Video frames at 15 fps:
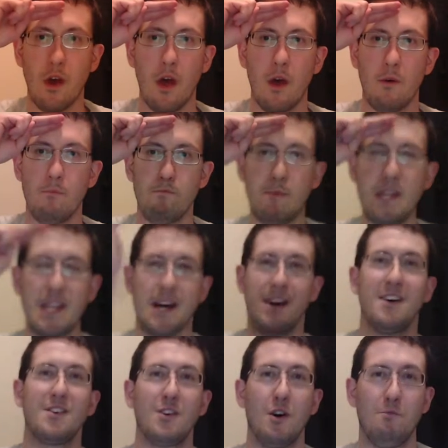Mina,
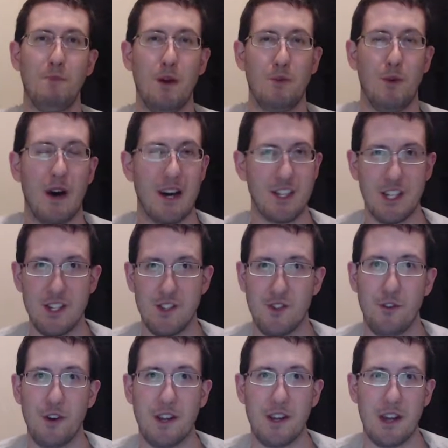Konbanwa, Jesus
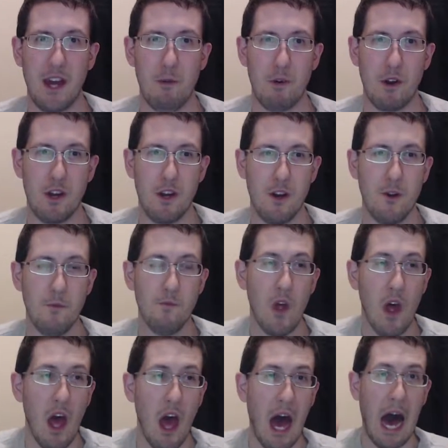Freakin' Gamer here.
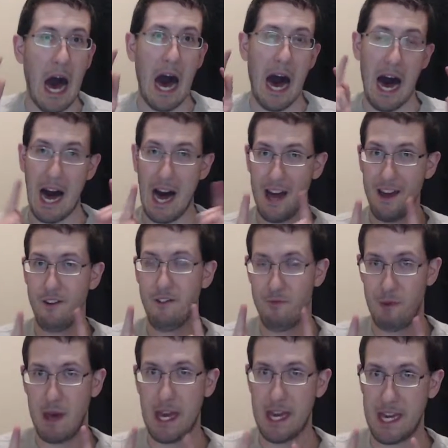I have
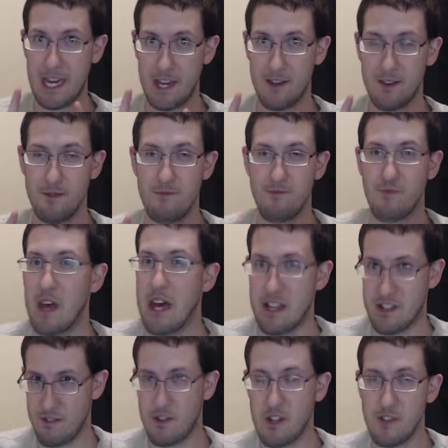made, as
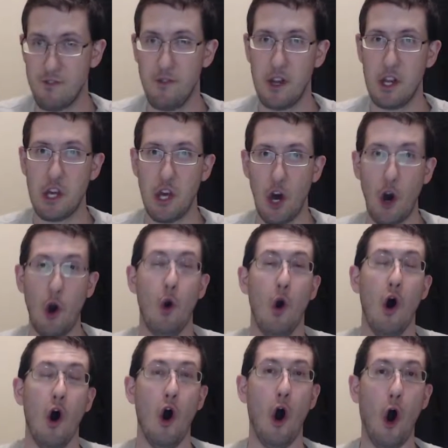of this video,
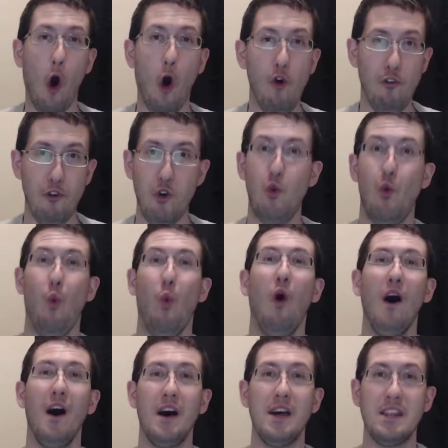over
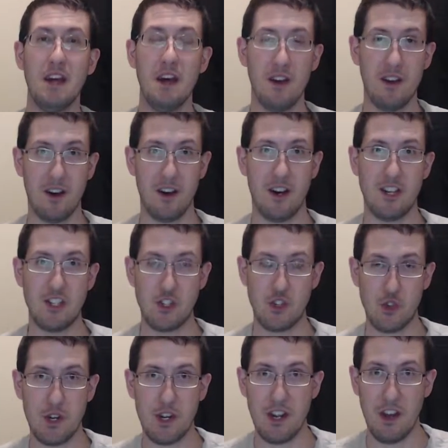one
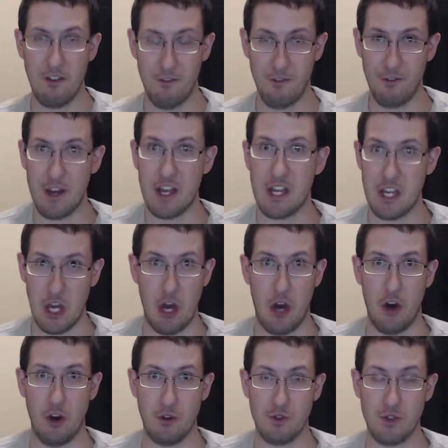hundred
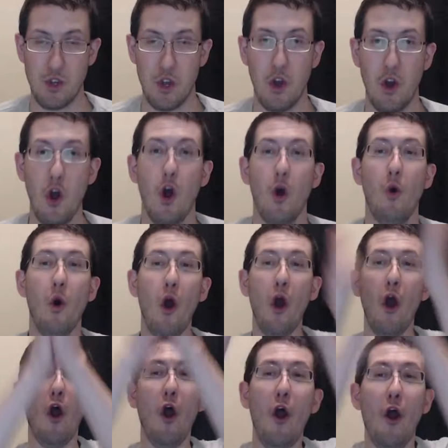videos.
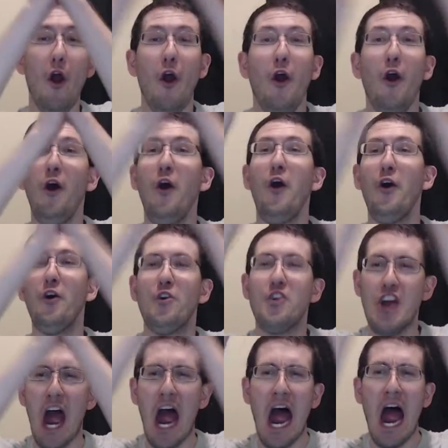Woo!
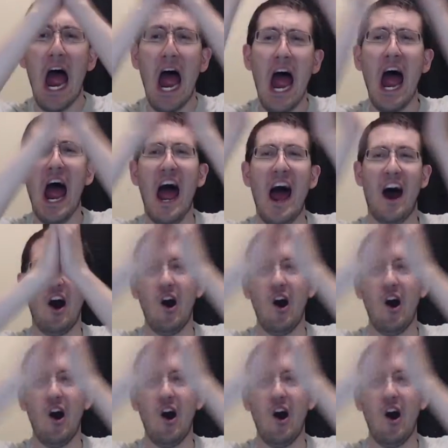Yeah!